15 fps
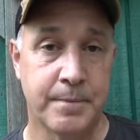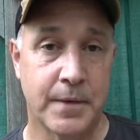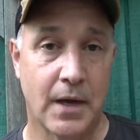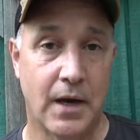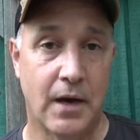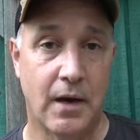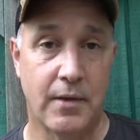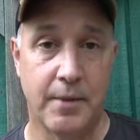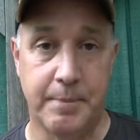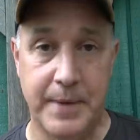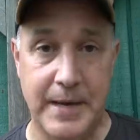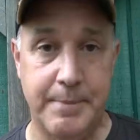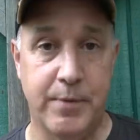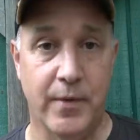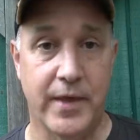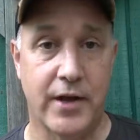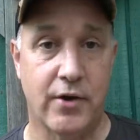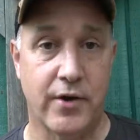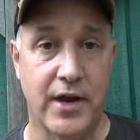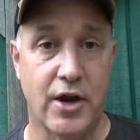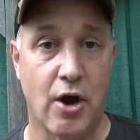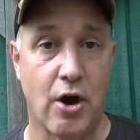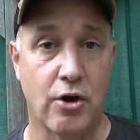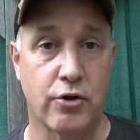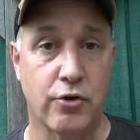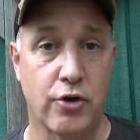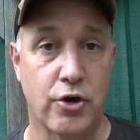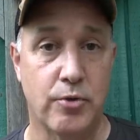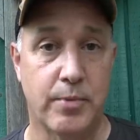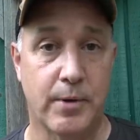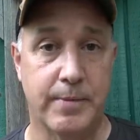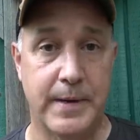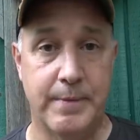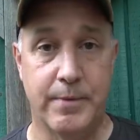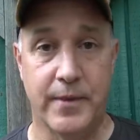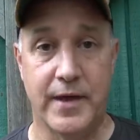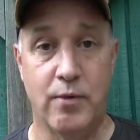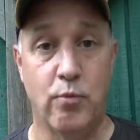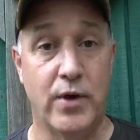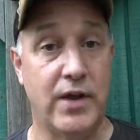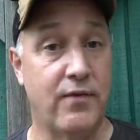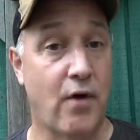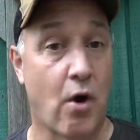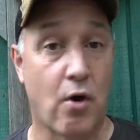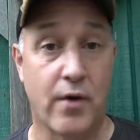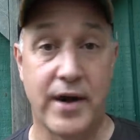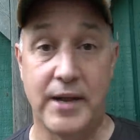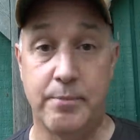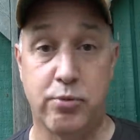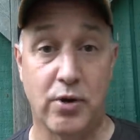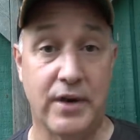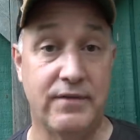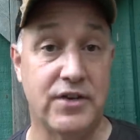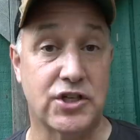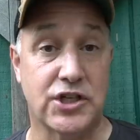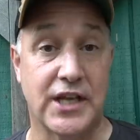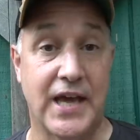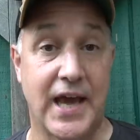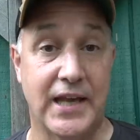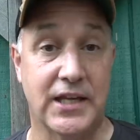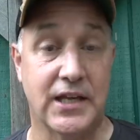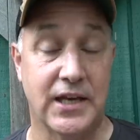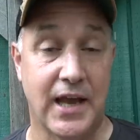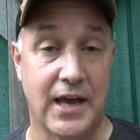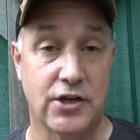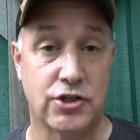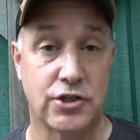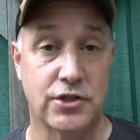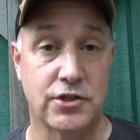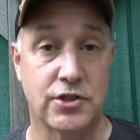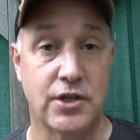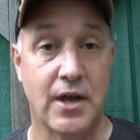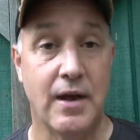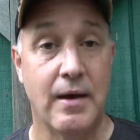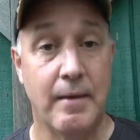The people that are in our group are people that we've already previously had connections,